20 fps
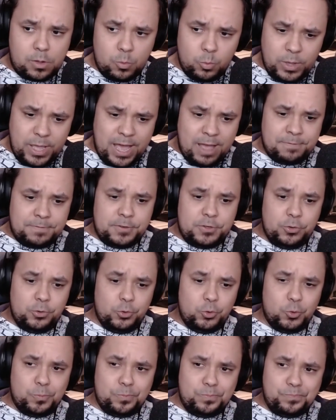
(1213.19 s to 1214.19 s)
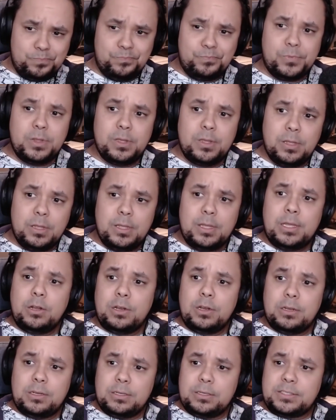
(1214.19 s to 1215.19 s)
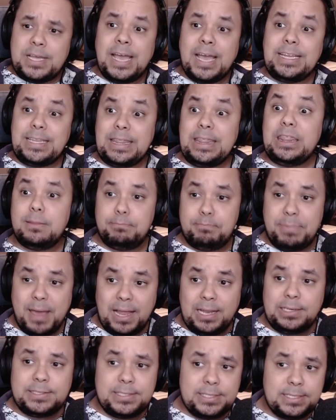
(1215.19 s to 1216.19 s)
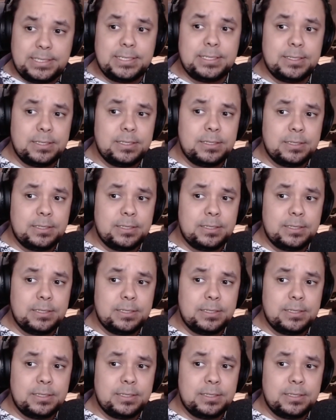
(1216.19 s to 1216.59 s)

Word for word: we have to tighten the belt.